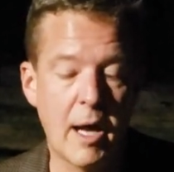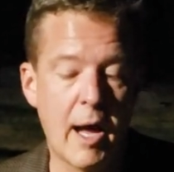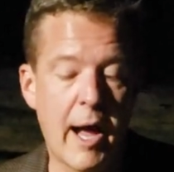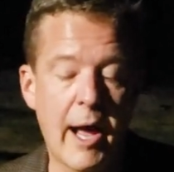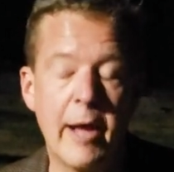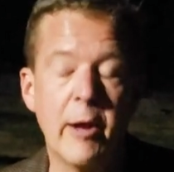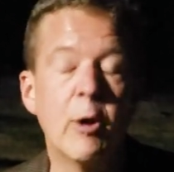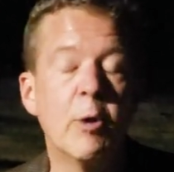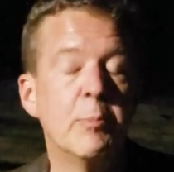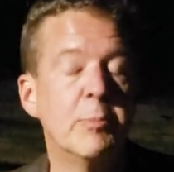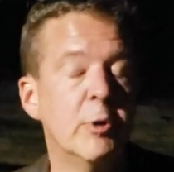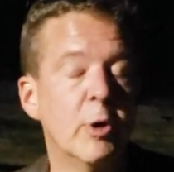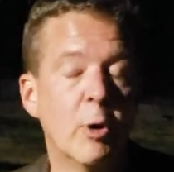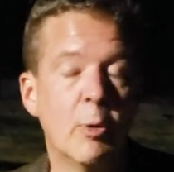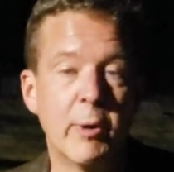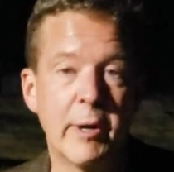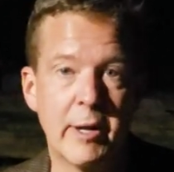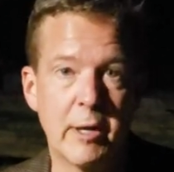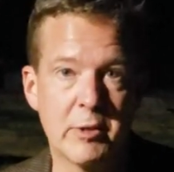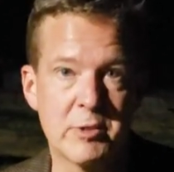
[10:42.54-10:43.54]
I hope no
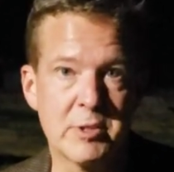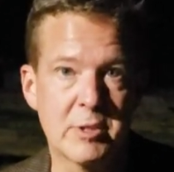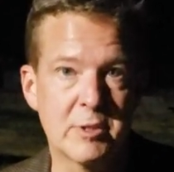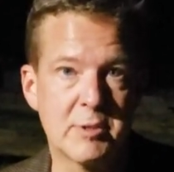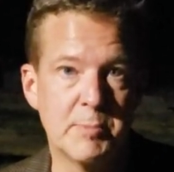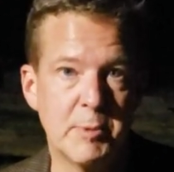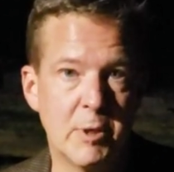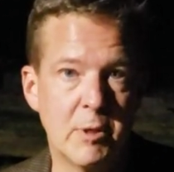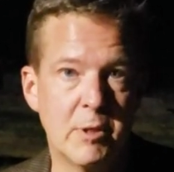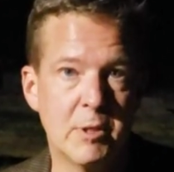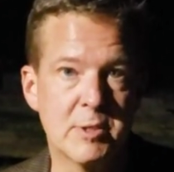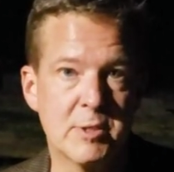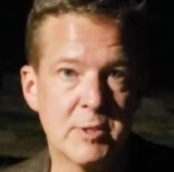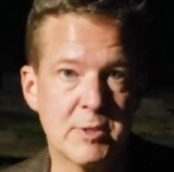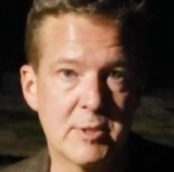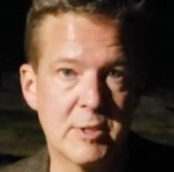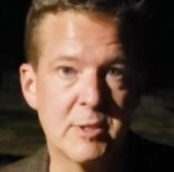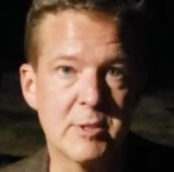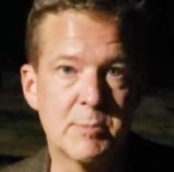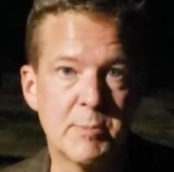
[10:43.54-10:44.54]
one else
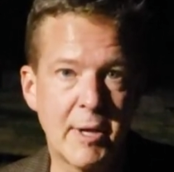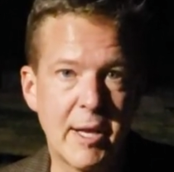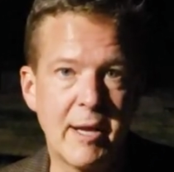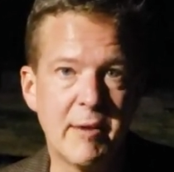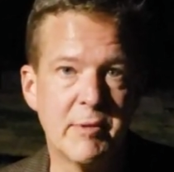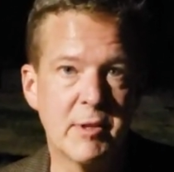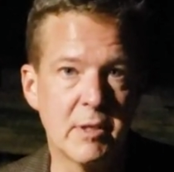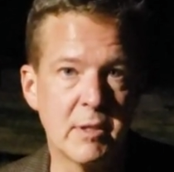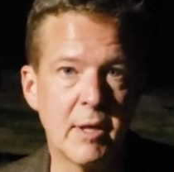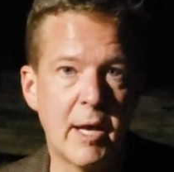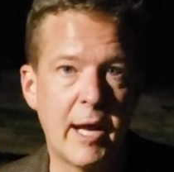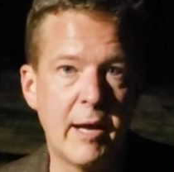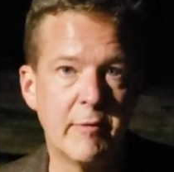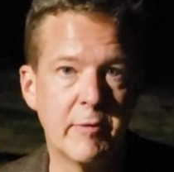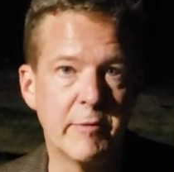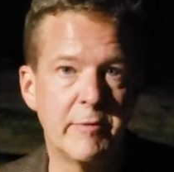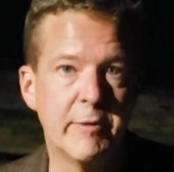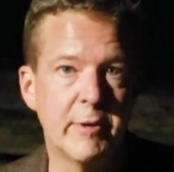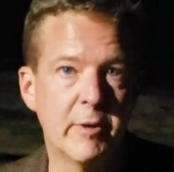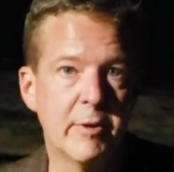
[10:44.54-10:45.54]
experiences this, but I have a, I have
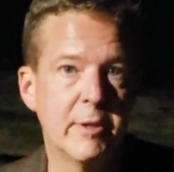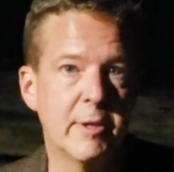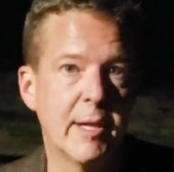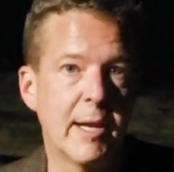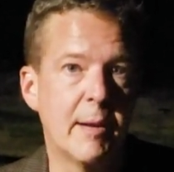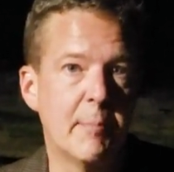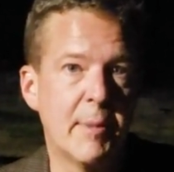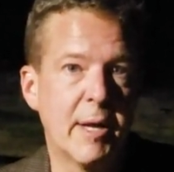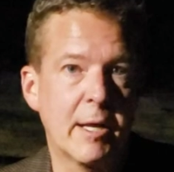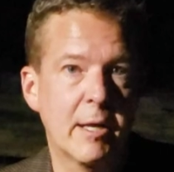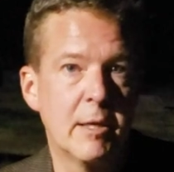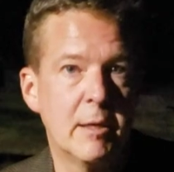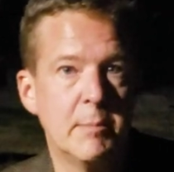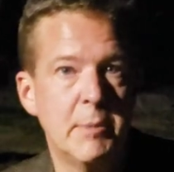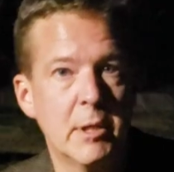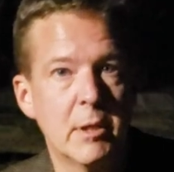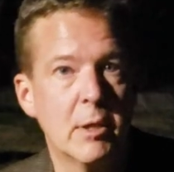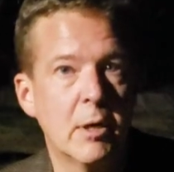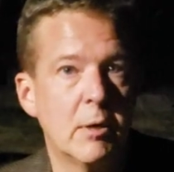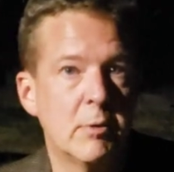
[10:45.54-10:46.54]
a feeling that I'm not going to
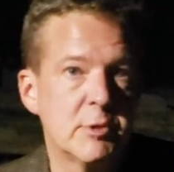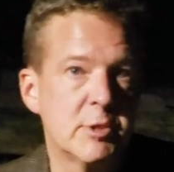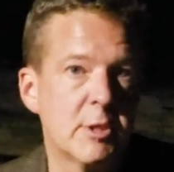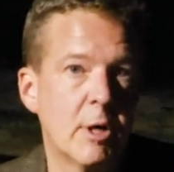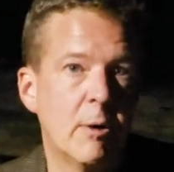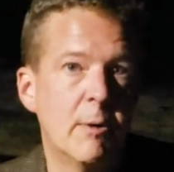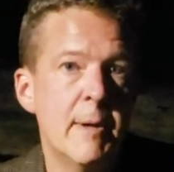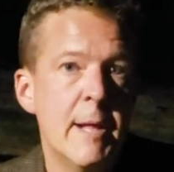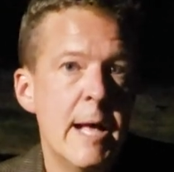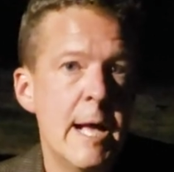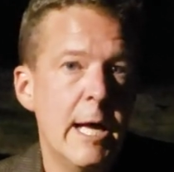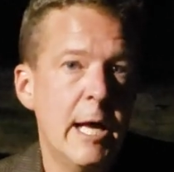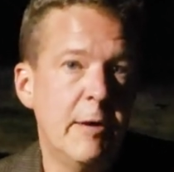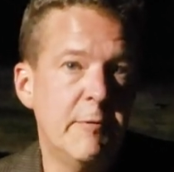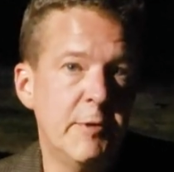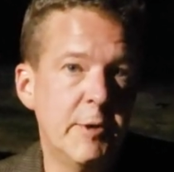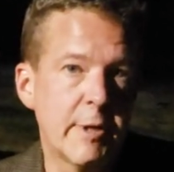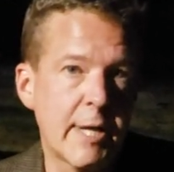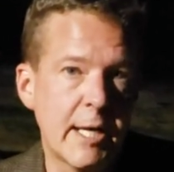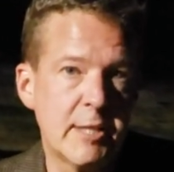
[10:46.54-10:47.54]
be alone. So
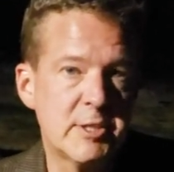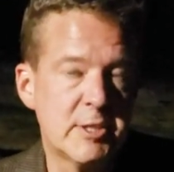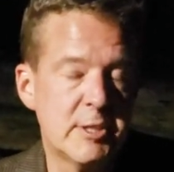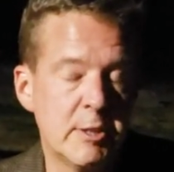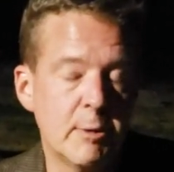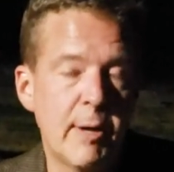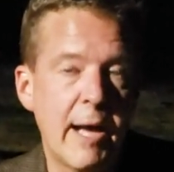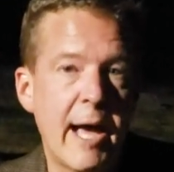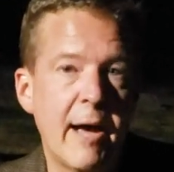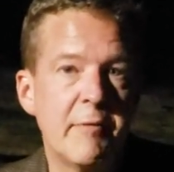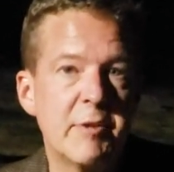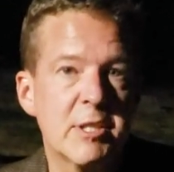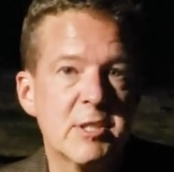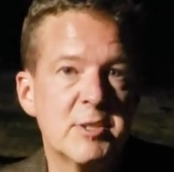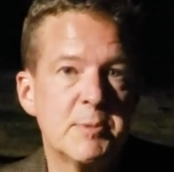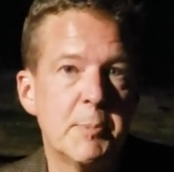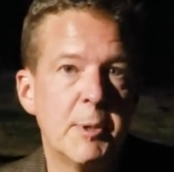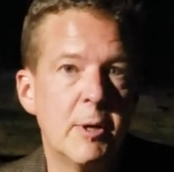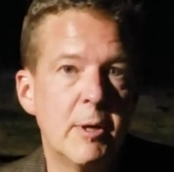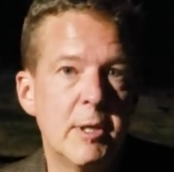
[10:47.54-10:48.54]
if you guys do have
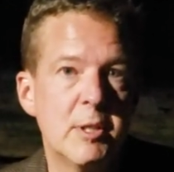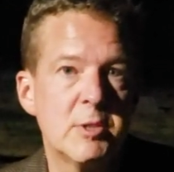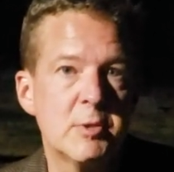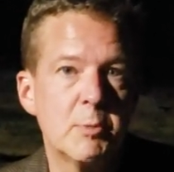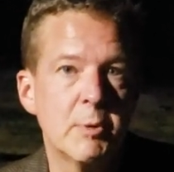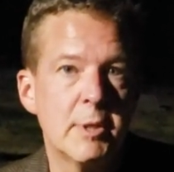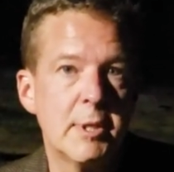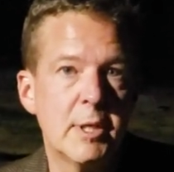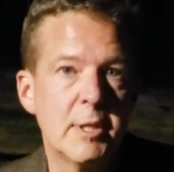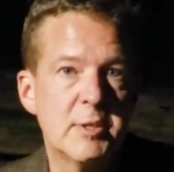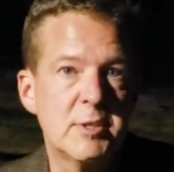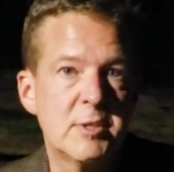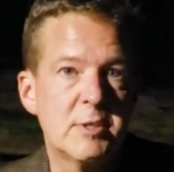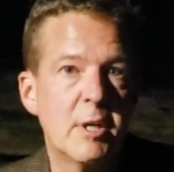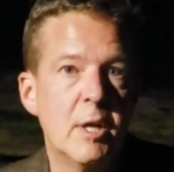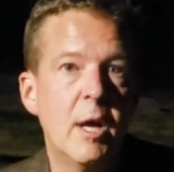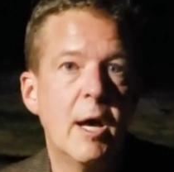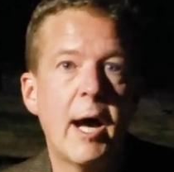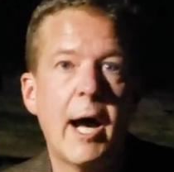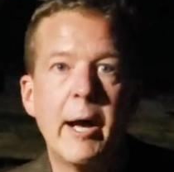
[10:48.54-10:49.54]
experience with this,
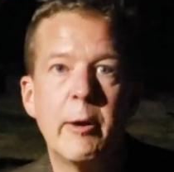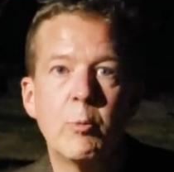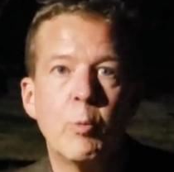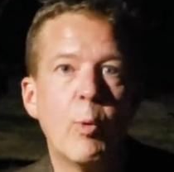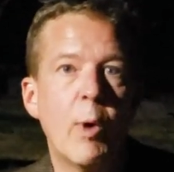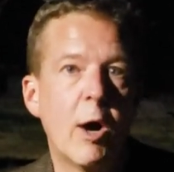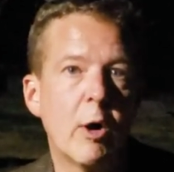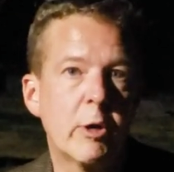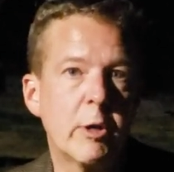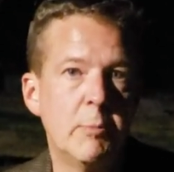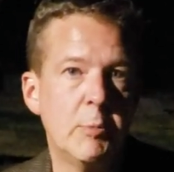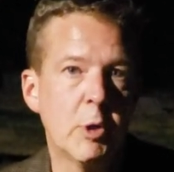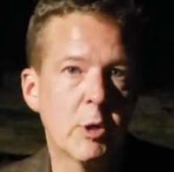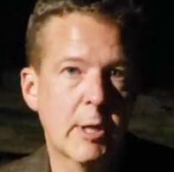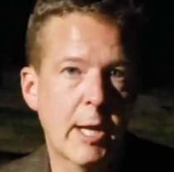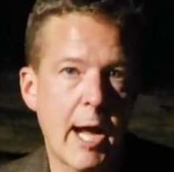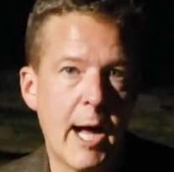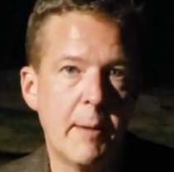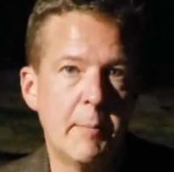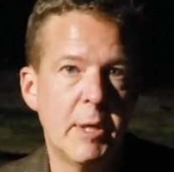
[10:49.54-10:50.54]
I'd welcome your
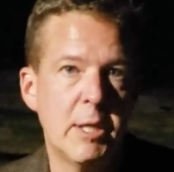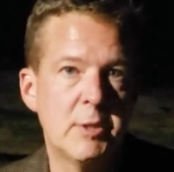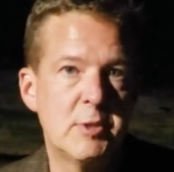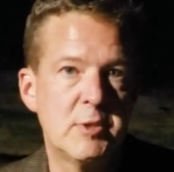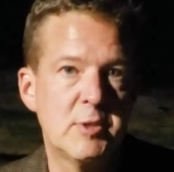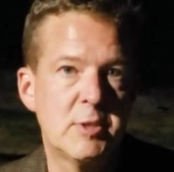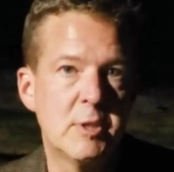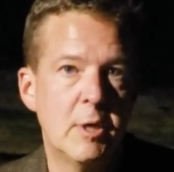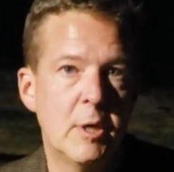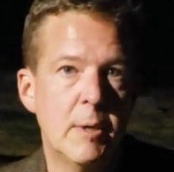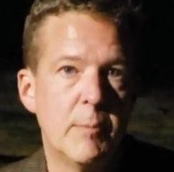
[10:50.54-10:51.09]
comments.